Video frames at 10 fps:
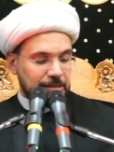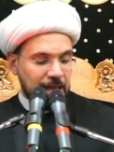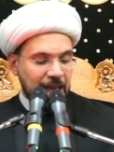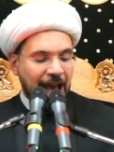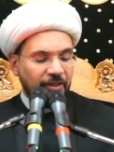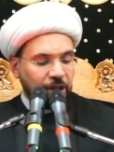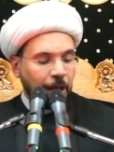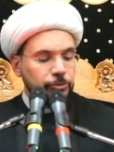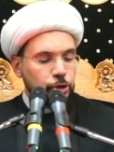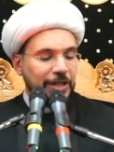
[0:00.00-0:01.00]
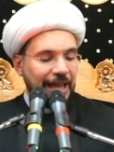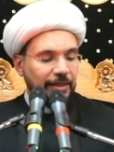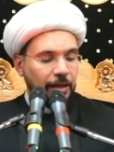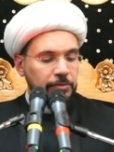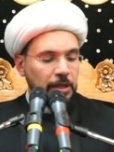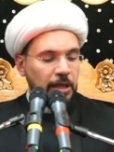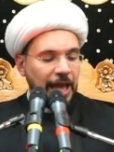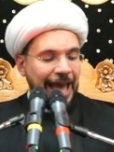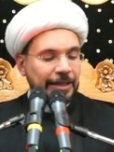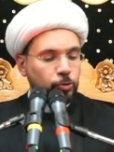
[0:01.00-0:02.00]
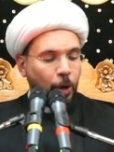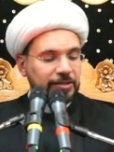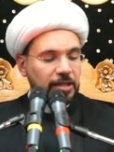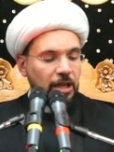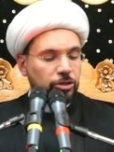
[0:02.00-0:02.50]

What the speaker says: have come together, and what?